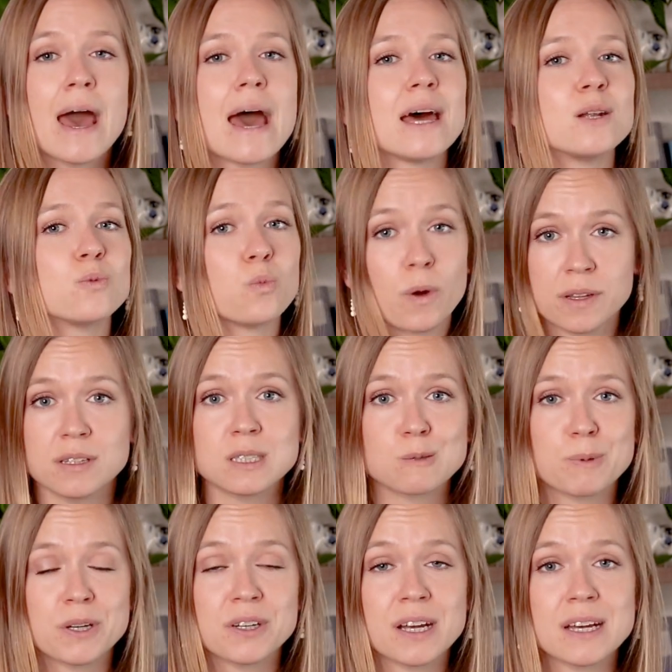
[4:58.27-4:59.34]
and with
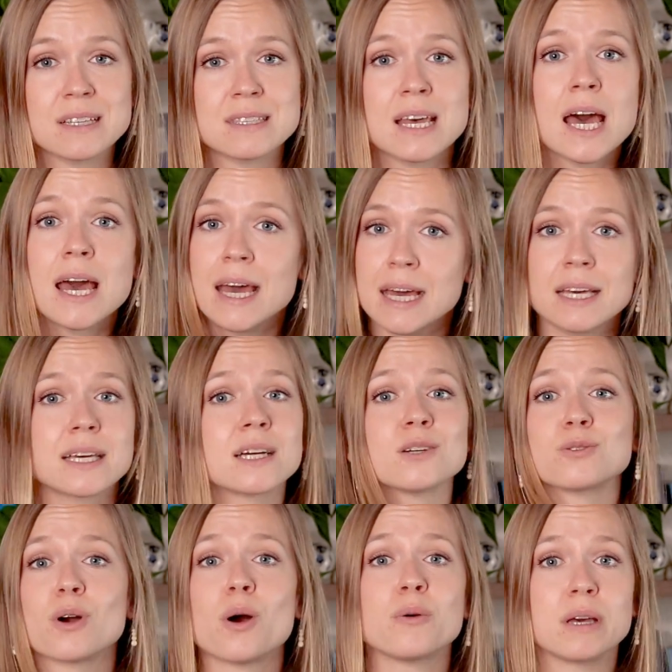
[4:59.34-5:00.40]
experience, it can
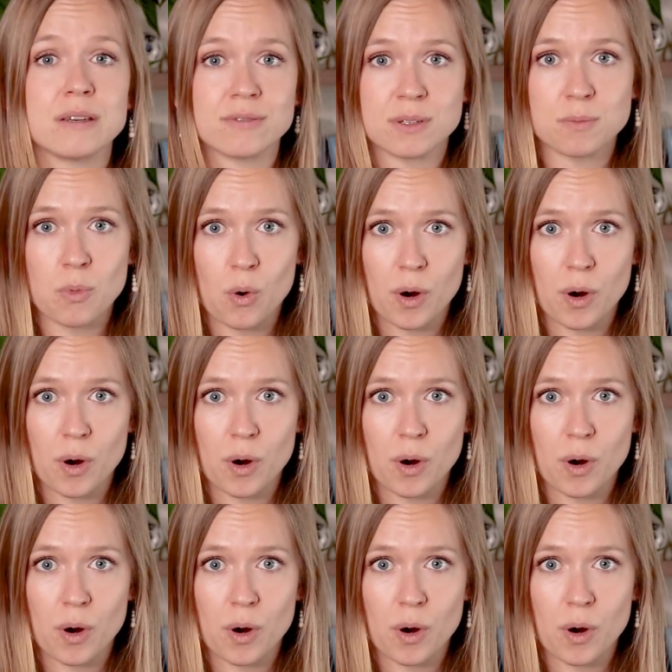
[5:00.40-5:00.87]
grow even